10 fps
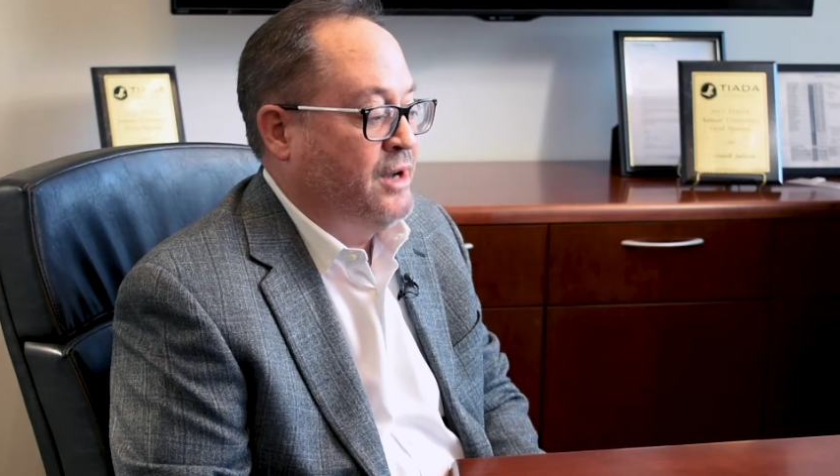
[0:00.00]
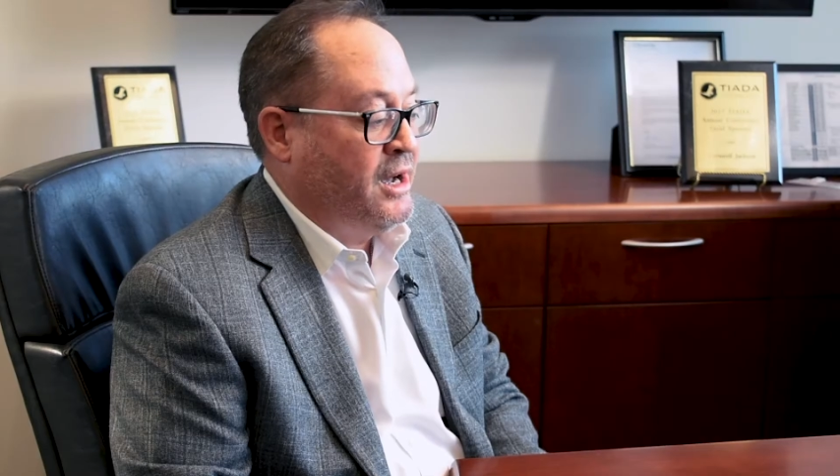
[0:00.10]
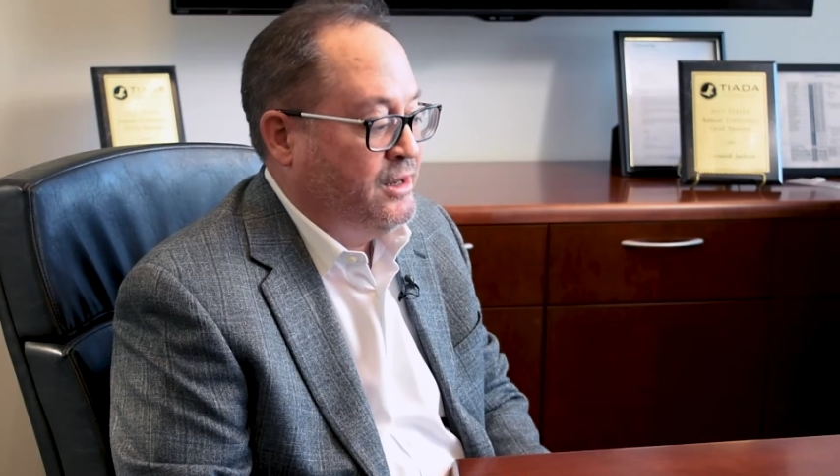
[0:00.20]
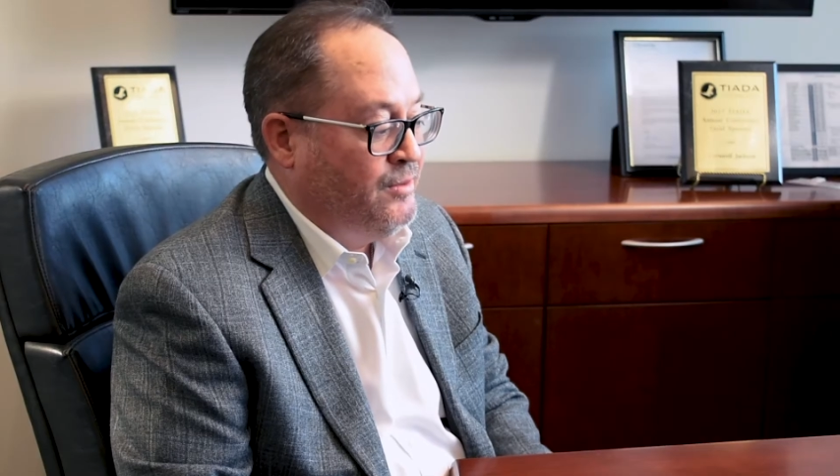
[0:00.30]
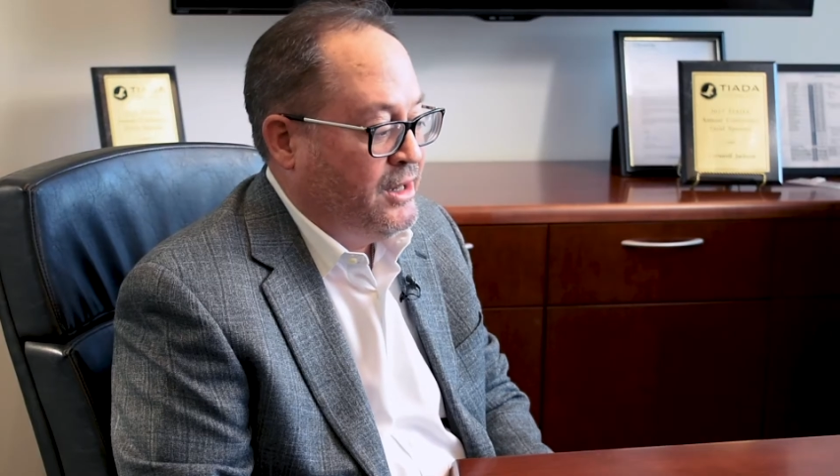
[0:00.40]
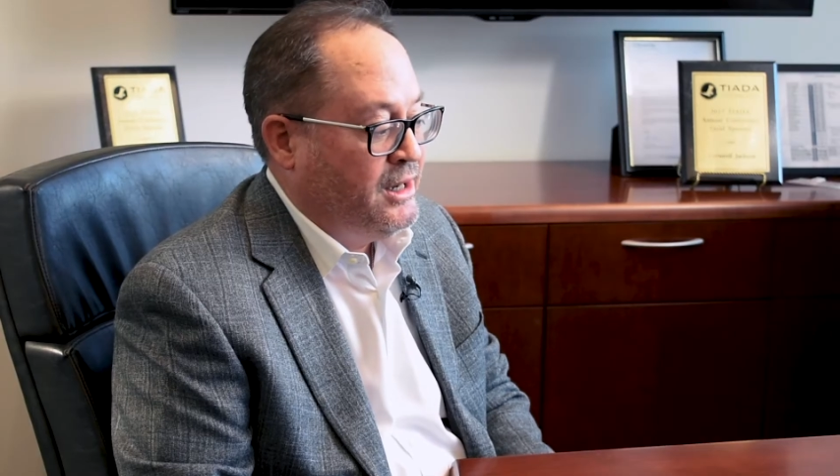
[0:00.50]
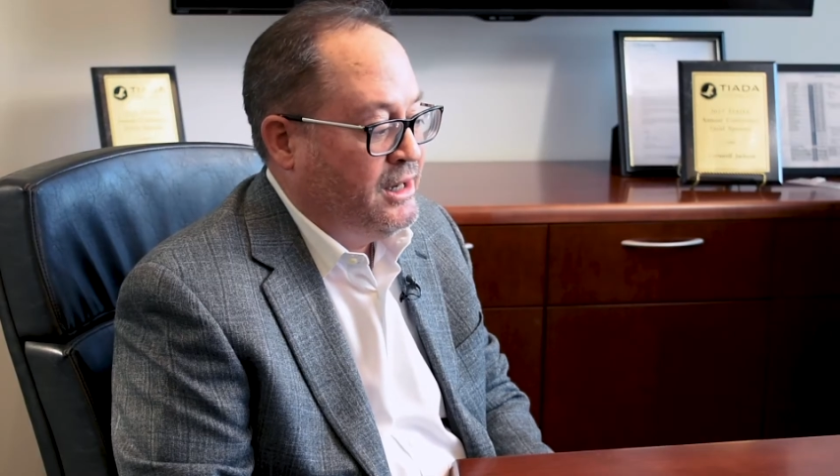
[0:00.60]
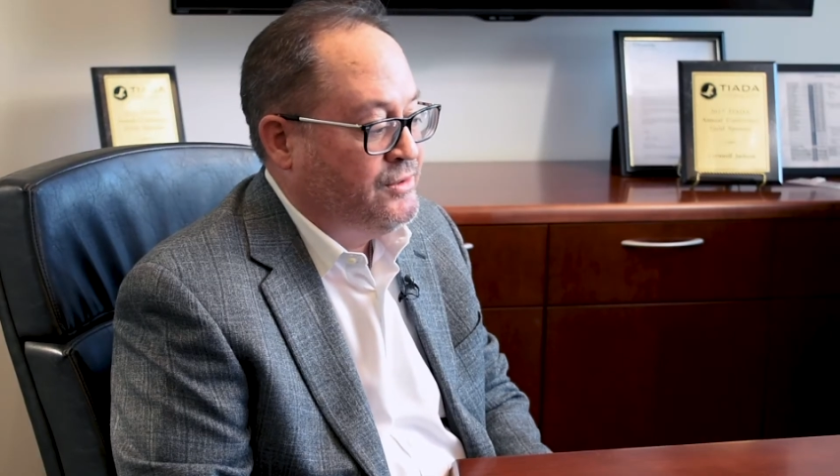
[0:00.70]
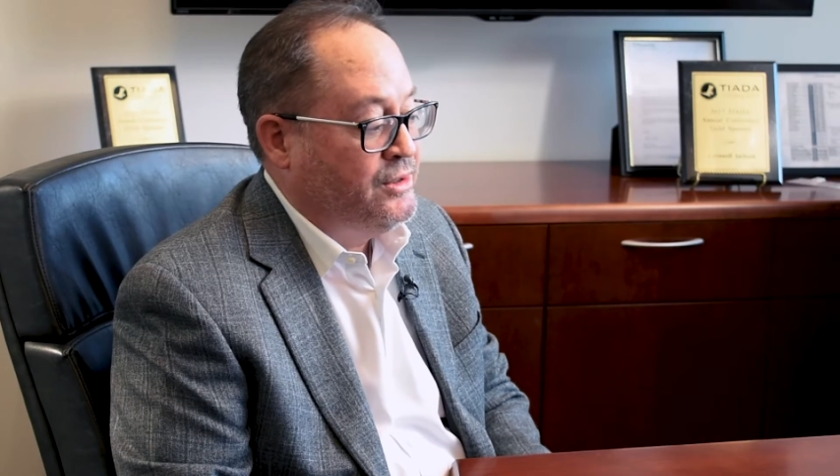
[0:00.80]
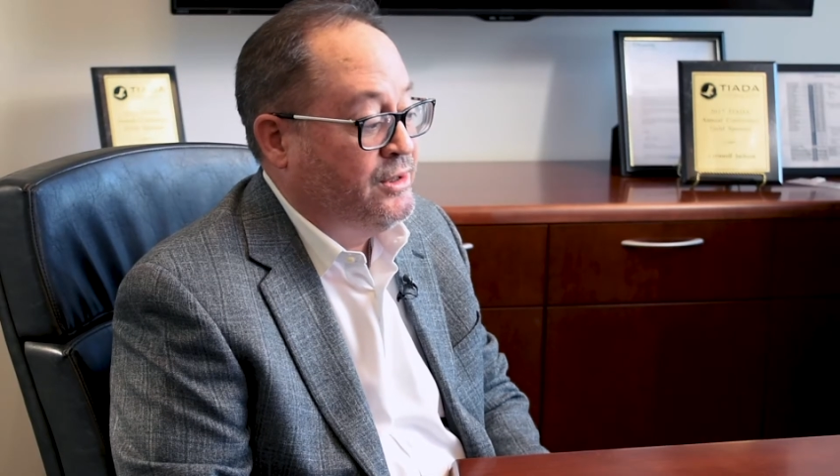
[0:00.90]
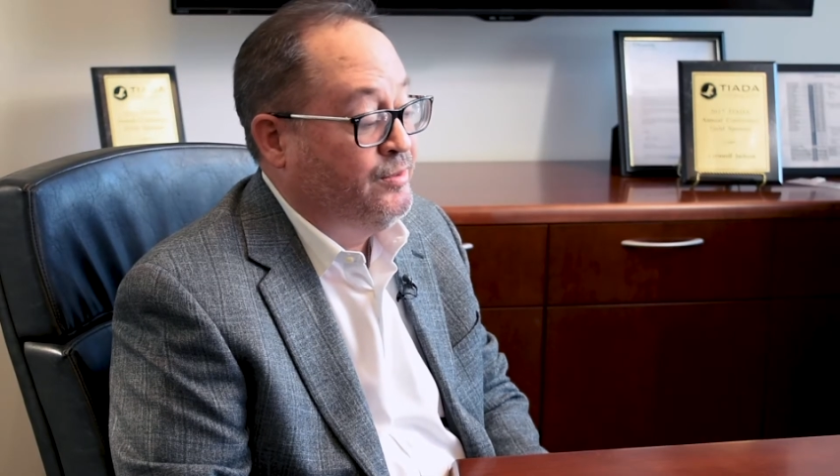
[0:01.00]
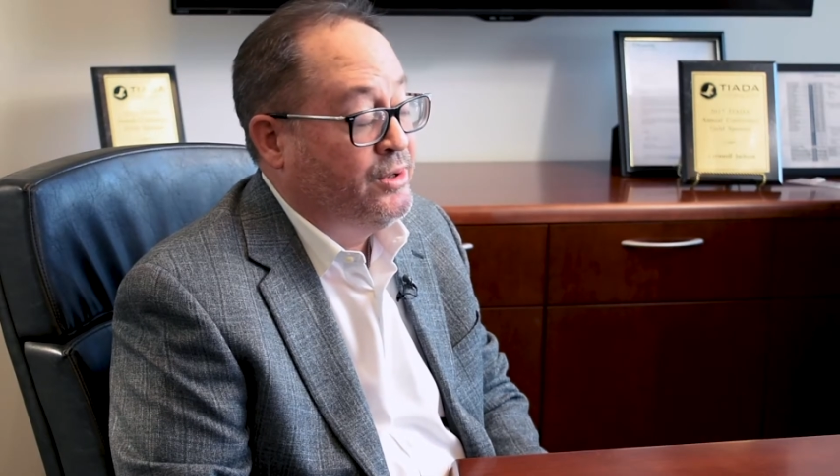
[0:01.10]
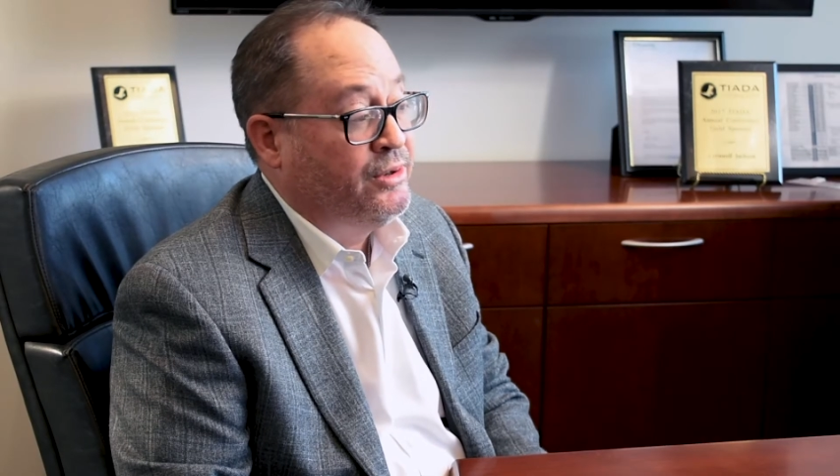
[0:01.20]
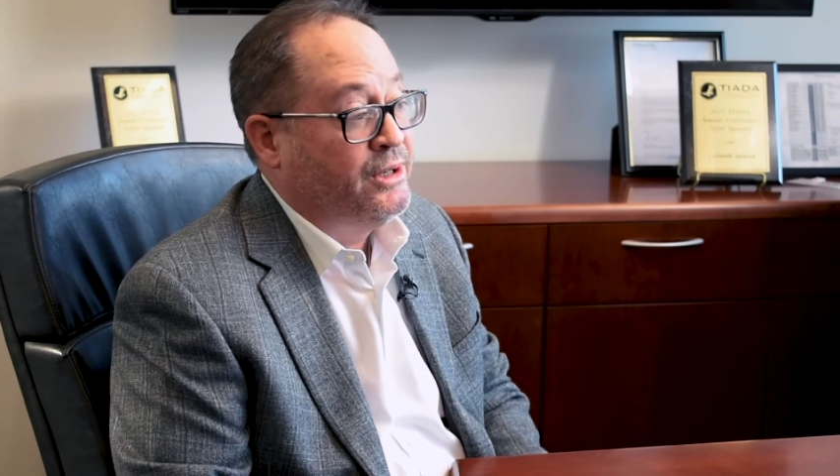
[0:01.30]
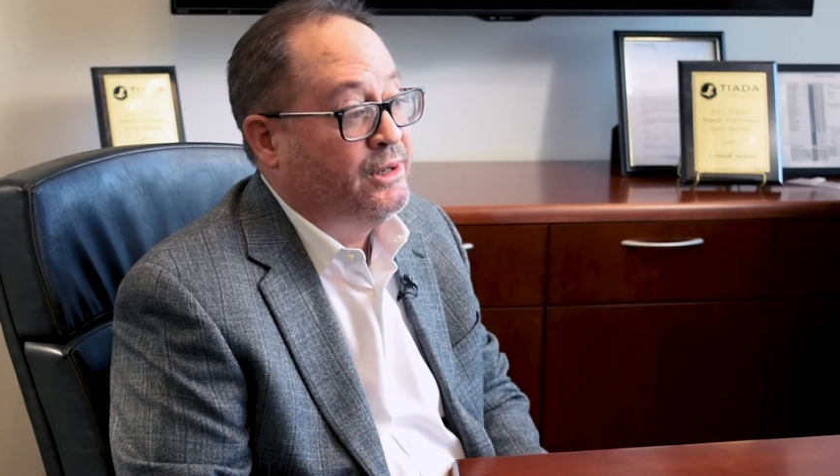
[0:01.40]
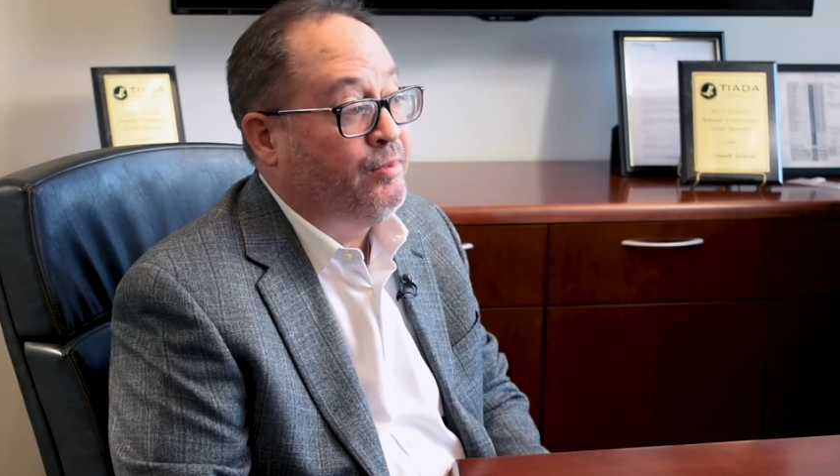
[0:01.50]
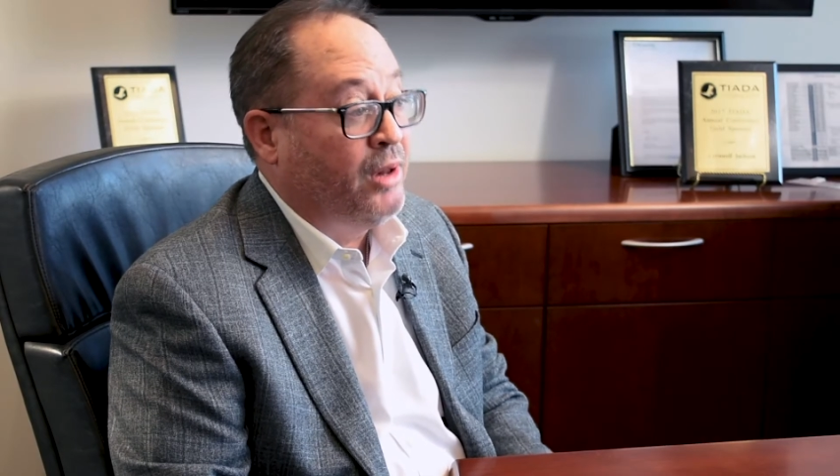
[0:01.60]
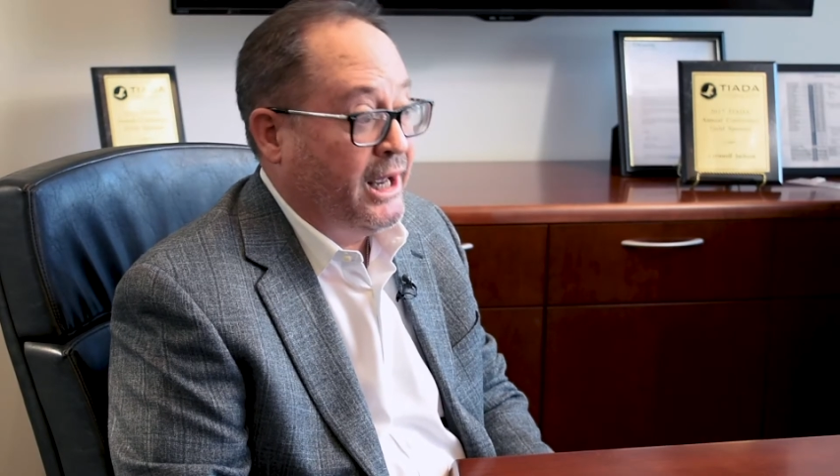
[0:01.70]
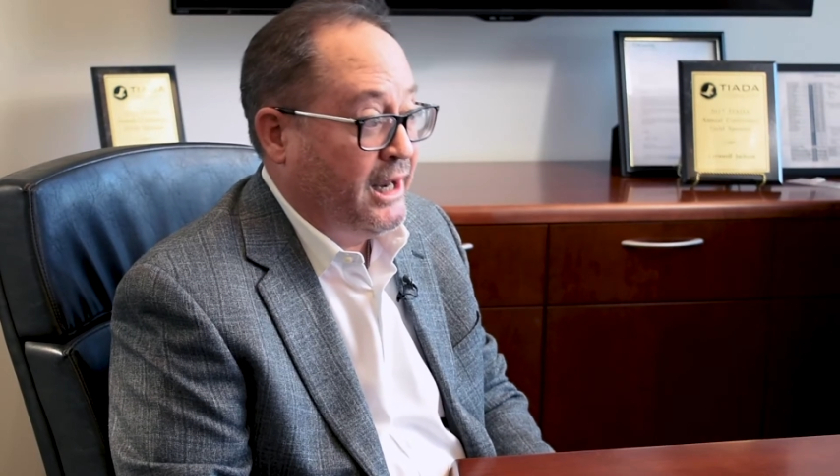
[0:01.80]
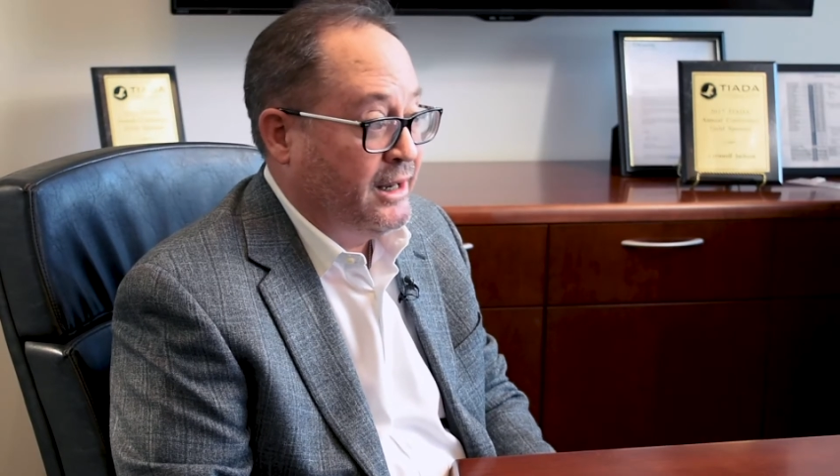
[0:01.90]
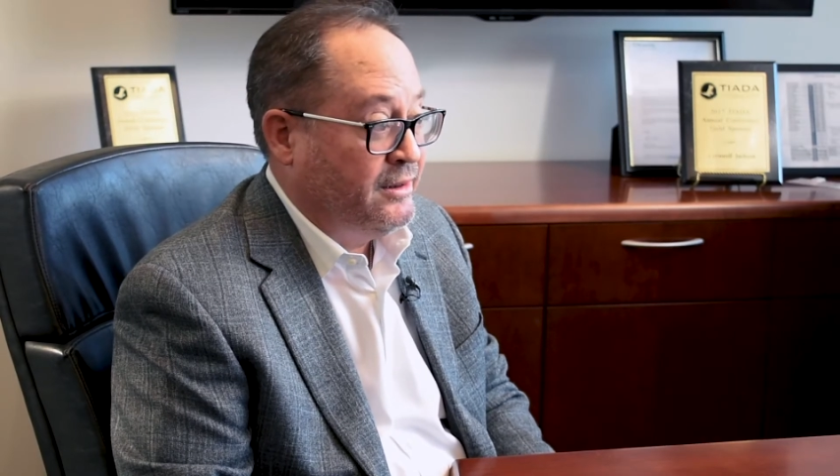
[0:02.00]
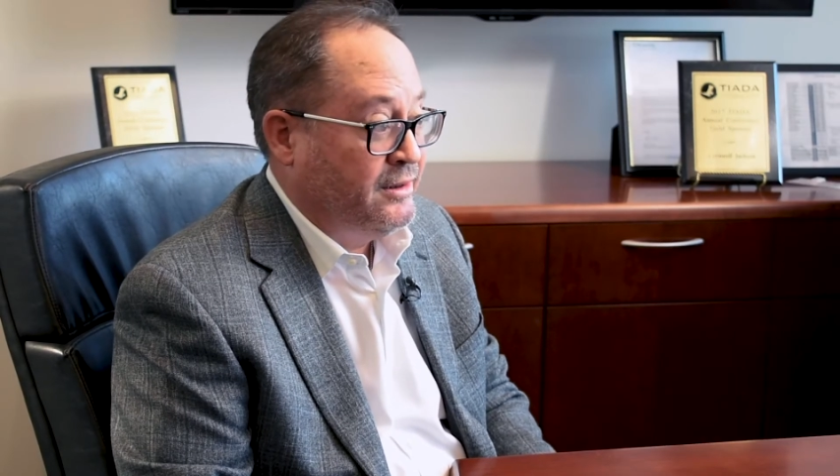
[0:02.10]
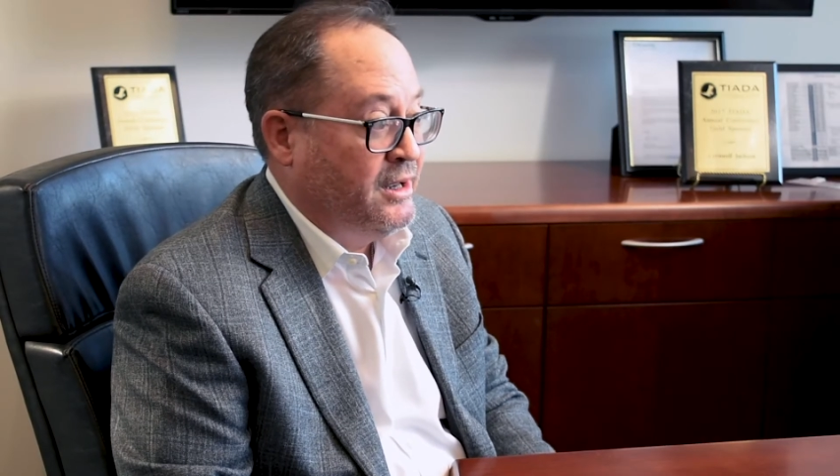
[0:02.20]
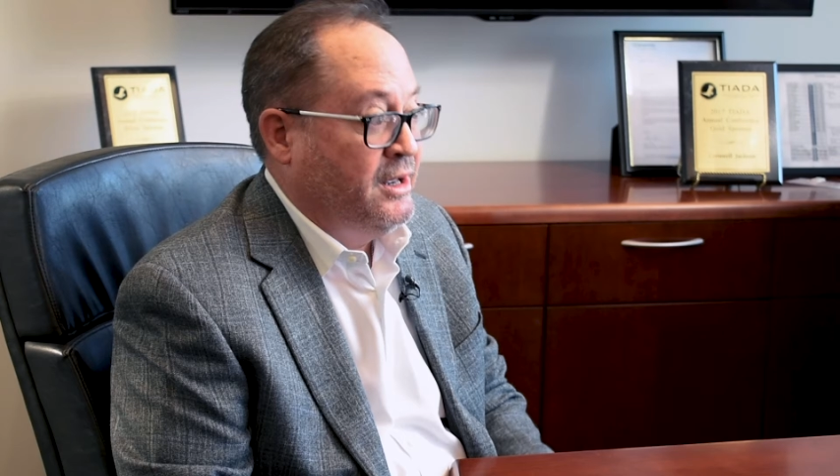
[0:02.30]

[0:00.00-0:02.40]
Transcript: Documenting gives you the ability to plan.